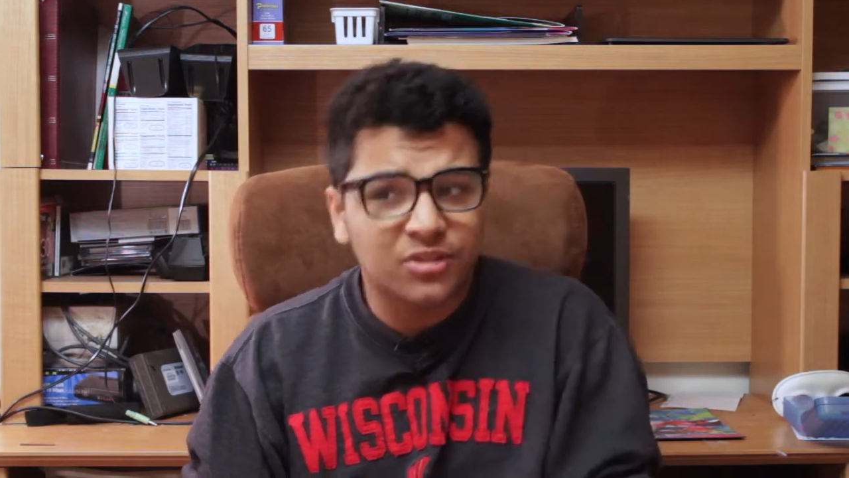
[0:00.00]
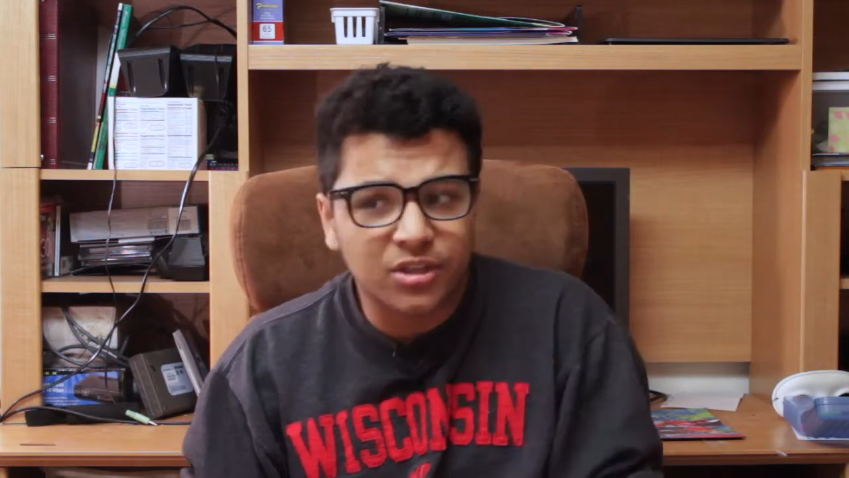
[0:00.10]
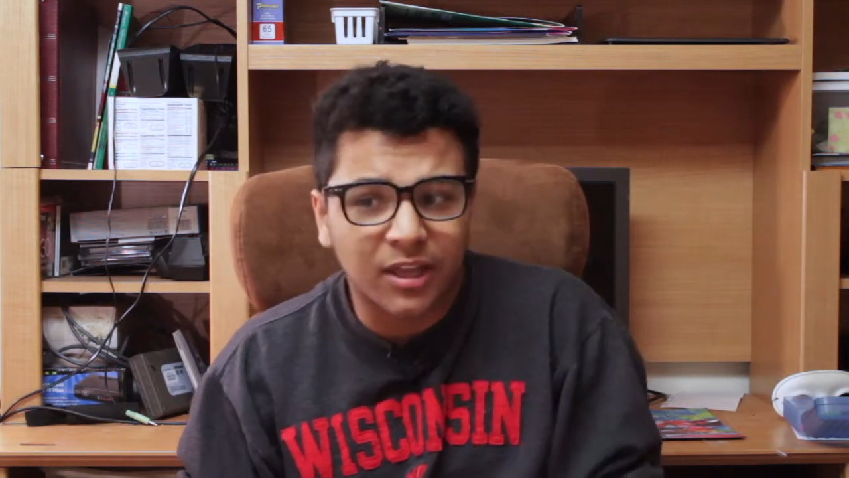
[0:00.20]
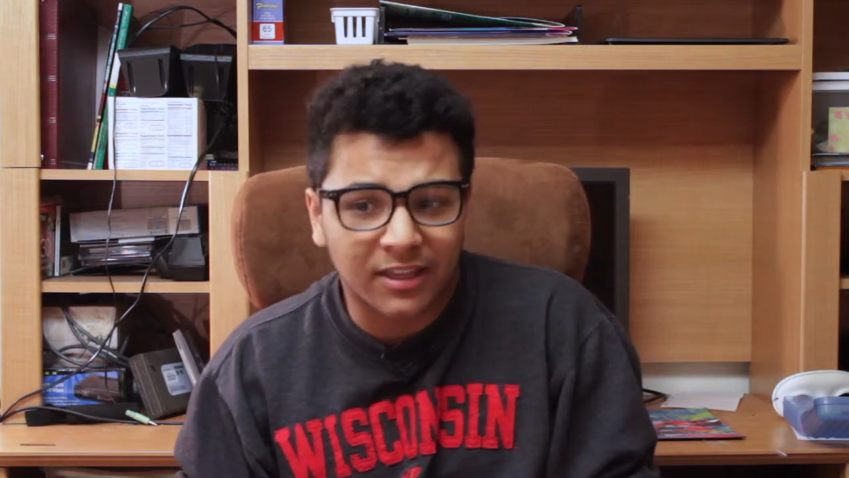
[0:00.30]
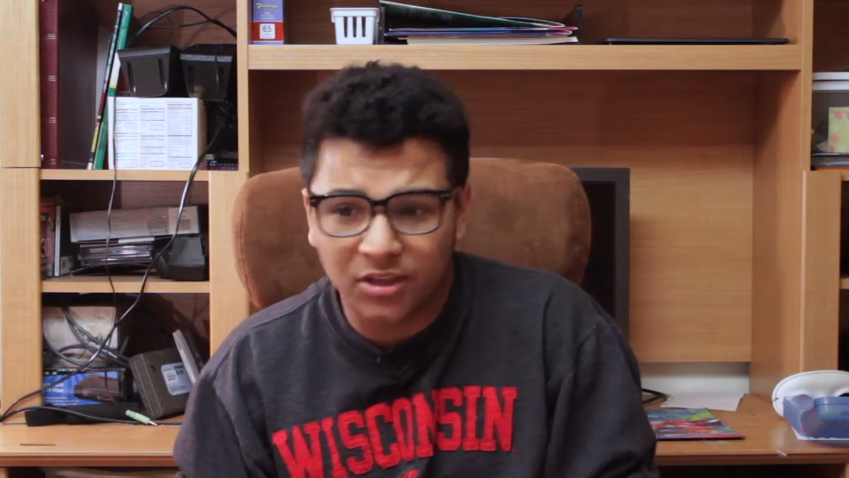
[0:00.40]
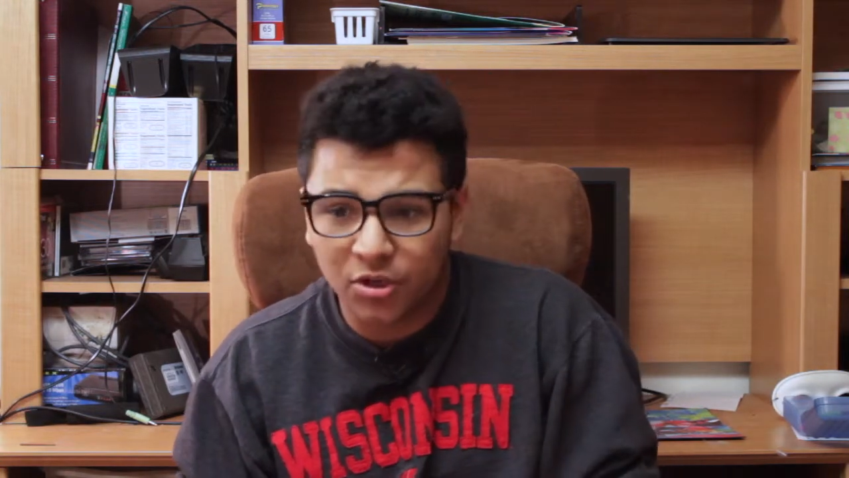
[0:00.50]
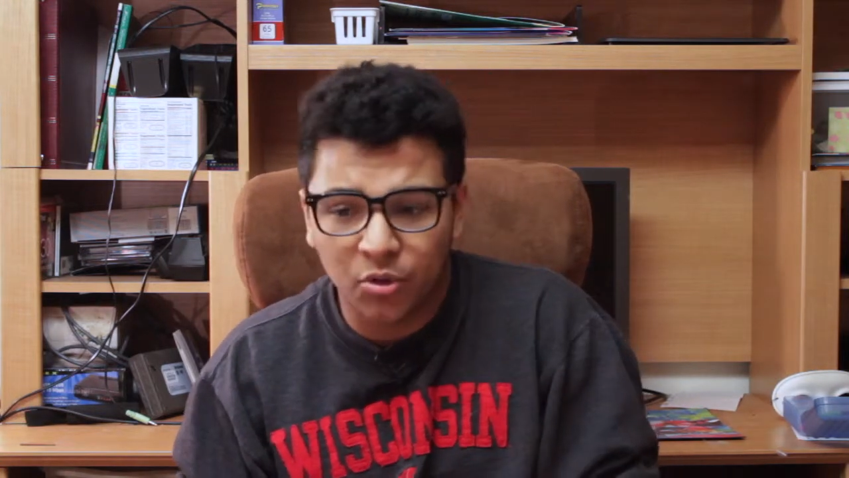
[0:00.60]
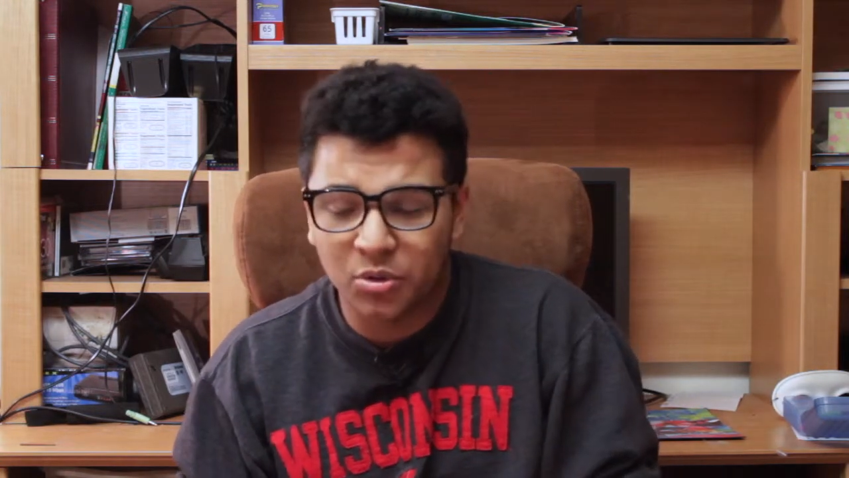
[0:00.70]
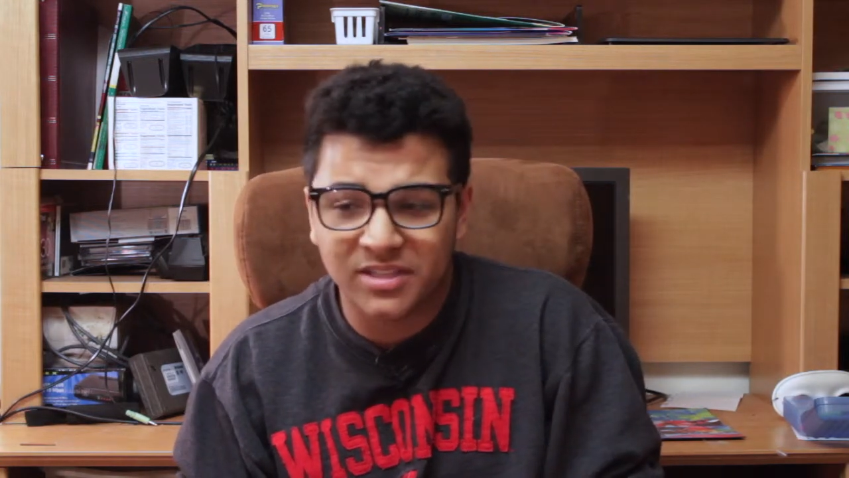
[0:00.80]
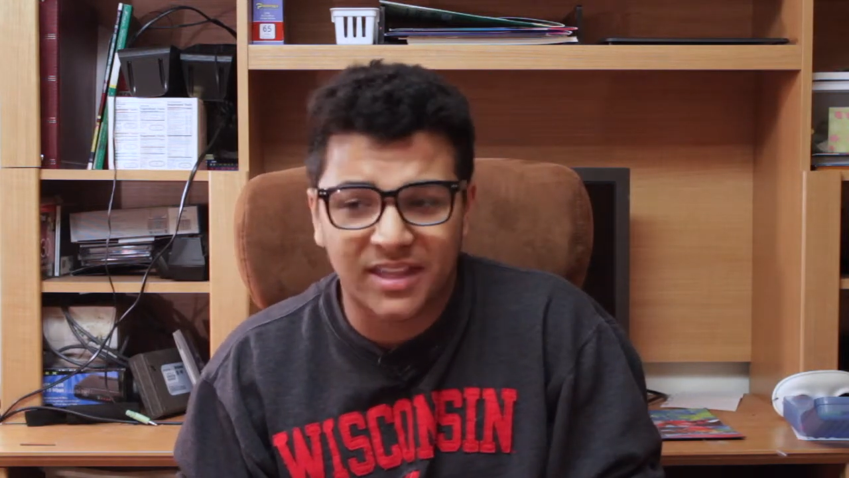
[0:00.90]
was the
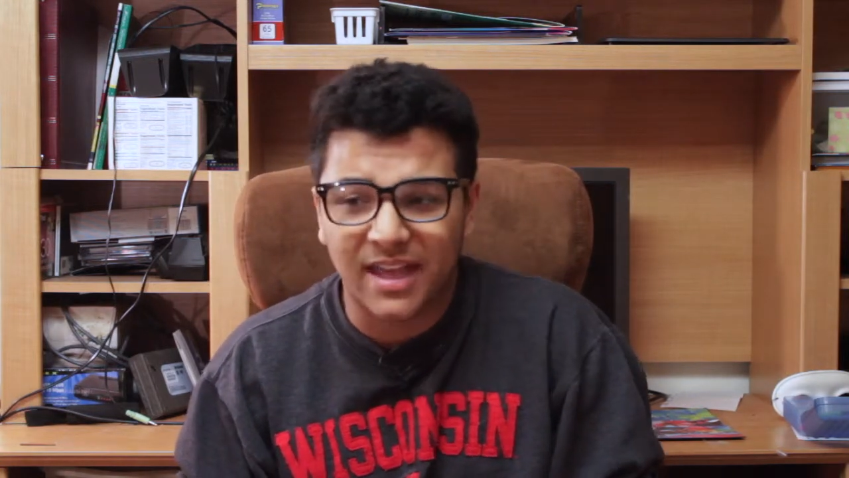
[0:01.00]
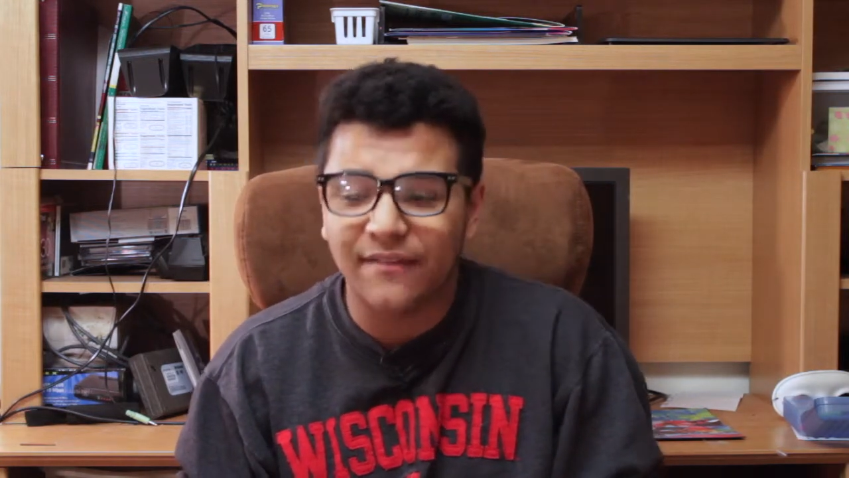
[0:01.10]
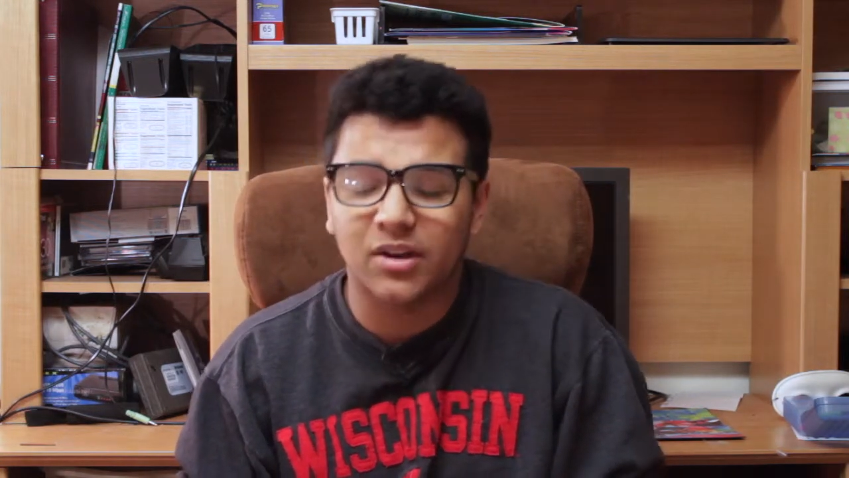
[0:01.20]
coolest thing